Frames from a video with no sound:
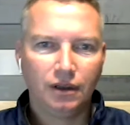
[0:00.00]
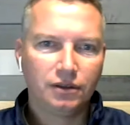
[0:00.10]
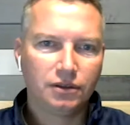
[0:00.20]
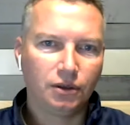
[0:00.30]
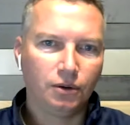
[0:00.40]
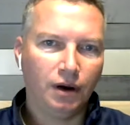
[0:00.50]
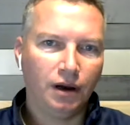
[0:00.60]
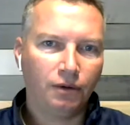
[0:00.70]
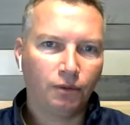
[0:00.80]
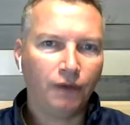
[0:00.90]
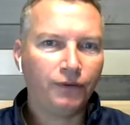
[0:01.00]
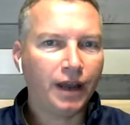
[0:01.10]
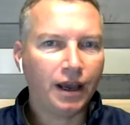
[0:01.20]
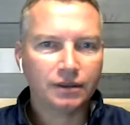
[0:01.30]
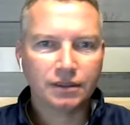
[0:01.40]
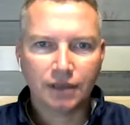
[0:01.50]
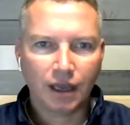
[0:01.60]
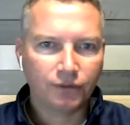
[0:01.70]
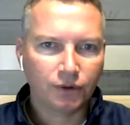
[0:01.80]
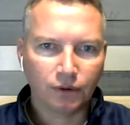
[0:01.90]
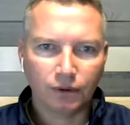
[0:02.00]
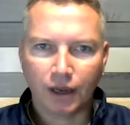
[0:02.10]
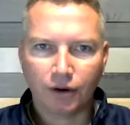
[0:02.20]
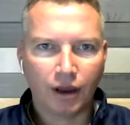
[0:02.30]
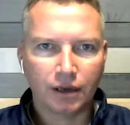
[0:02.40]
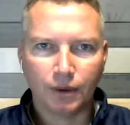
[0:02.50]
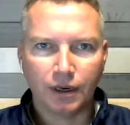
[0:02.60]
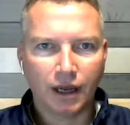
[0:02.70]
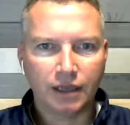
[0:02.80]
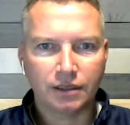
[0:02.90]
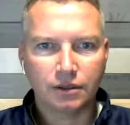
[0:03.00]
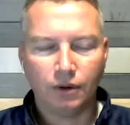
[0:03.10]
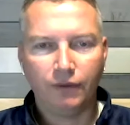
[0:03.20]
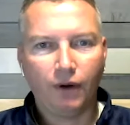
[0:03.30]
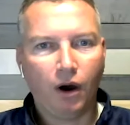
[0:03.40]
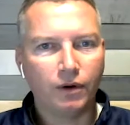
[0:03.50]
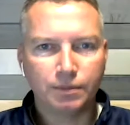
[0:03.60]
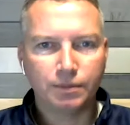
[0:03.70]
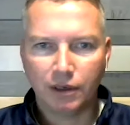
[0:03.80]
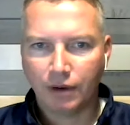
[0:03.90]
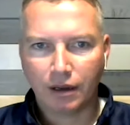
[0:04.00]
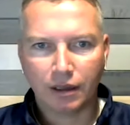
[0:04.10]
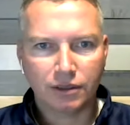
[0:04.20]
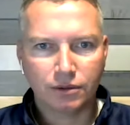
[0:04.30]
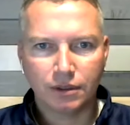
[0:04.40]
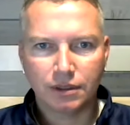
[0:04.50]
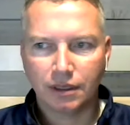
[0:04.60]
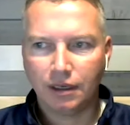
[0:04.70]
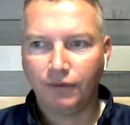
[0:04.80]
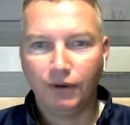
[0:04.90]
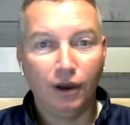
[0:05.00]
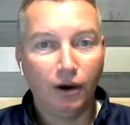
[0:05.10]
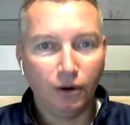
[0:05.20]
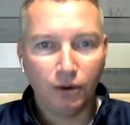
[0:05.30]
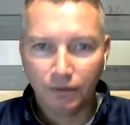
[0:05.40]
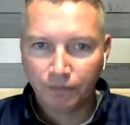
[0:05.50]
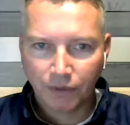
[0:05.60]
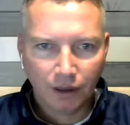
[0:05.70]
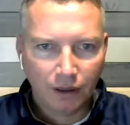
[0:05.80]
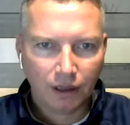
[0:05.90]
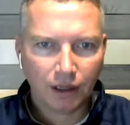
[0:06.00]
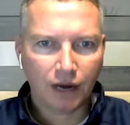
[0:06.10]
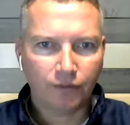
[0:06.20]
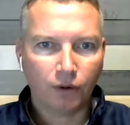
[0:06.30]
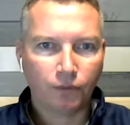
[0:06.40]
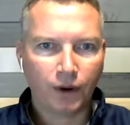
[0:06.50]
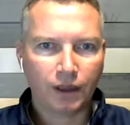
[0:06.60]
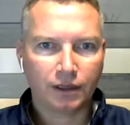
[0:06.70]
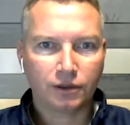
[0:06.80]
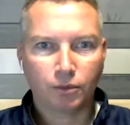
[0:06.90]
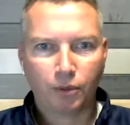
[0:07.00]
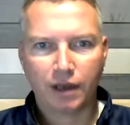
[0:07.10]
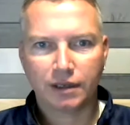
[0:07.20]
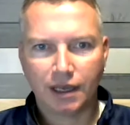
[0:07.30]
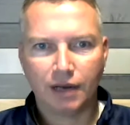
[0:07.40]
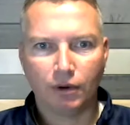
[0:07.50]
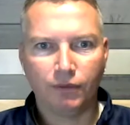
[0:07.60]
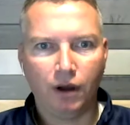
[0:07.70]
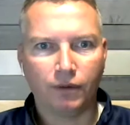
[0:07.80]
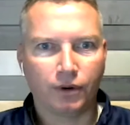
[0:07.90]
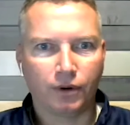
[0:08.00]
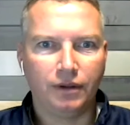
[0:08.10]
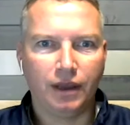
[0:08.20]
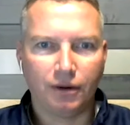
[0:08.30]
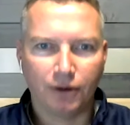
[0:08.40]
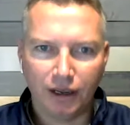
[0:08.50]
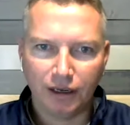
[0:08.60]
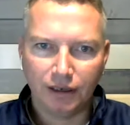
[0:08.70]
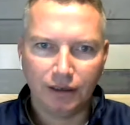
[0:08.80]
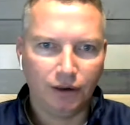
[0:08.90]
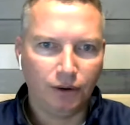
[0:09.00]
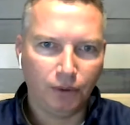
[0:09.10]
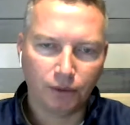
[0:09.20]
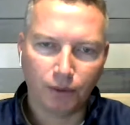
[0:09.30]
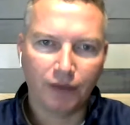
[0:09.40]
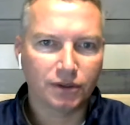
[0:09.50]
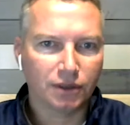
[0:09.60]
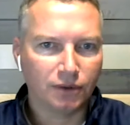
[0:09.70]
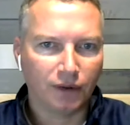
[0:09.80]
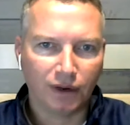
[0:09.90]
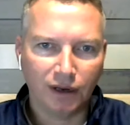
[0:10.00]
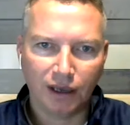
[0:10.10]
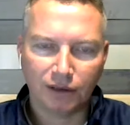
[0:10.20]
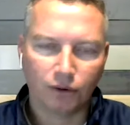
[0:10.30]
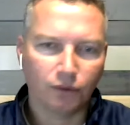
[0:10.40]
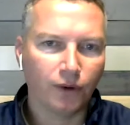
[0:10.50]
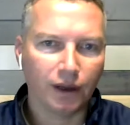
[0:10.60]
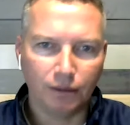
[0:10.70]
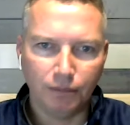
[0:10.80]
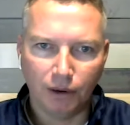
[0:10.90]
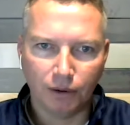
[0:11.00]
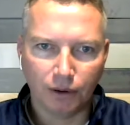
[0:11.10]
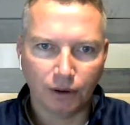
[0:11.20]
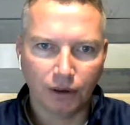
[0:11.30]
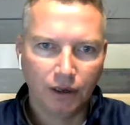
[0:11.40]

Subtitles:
to roughing houses after I graduated high school. I've always been around electricity. And if a lot of our Franklin Electric products kind of revolve around that, right? Whether we have the sub-drive connect or Franklin motor,